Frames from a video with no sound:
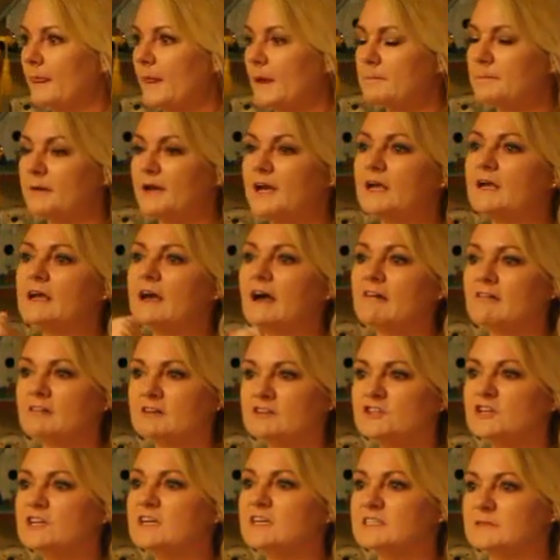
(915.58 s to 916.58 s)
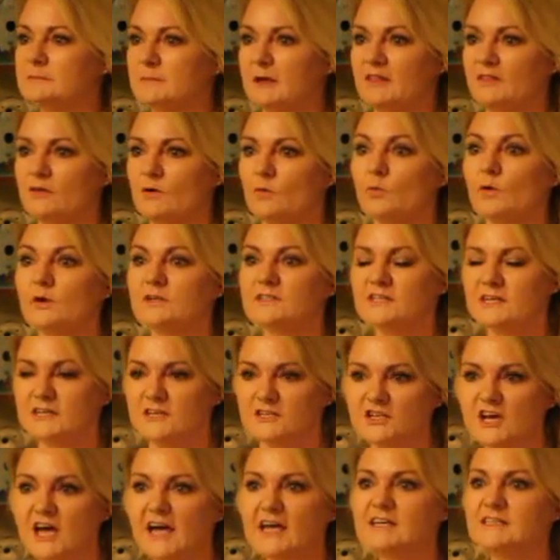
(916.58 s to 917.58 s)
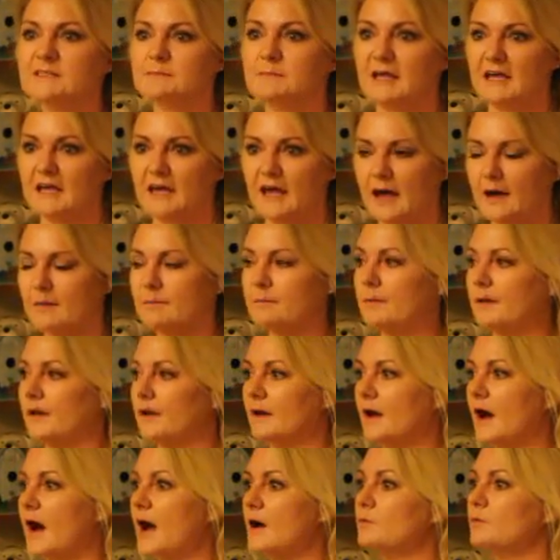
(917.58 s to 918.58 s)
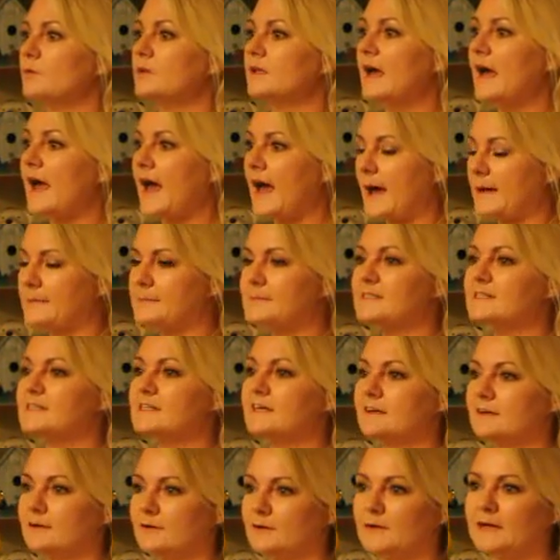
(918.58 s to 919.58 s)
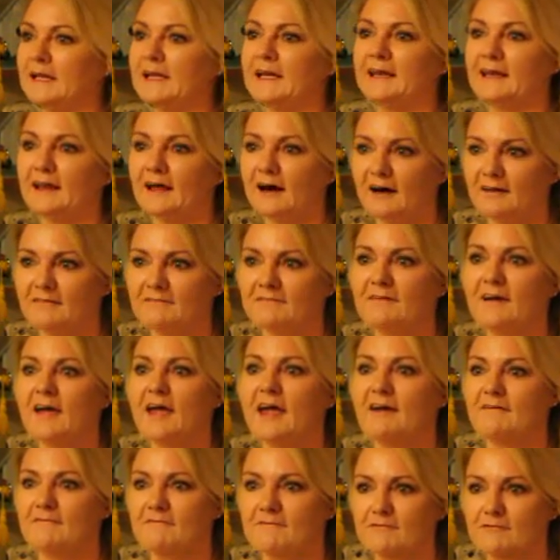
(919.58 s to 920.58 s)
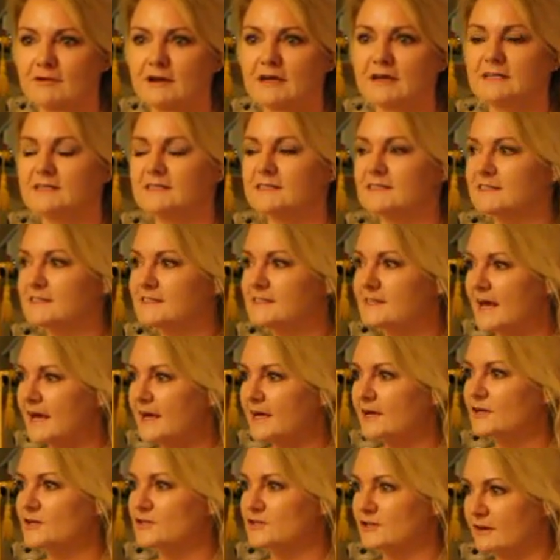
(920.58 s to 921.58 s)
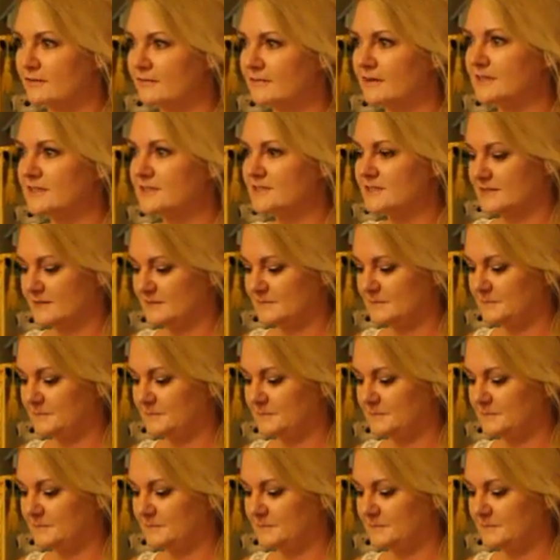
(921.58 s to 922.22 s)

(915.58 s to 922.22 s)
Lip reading: But he guarantees me that once he takes me camping, I will absolutely love every second of it.